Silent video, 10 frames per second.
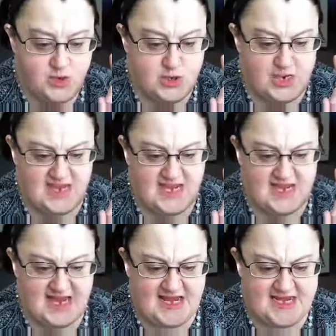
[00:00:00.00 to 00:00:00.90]
Genesis
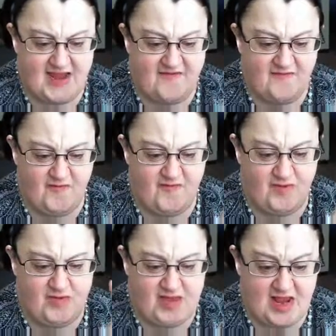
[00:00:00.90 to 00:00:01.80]
16, 4 through
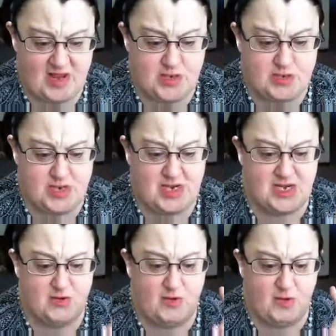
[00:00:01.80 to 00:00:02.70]
6, and
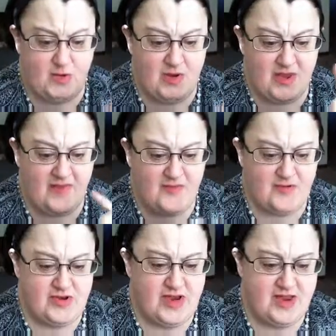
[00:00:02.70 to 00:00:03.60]
Genesis 21, 9
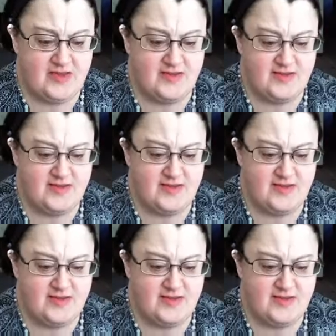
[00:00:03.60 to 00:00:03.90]
through 10.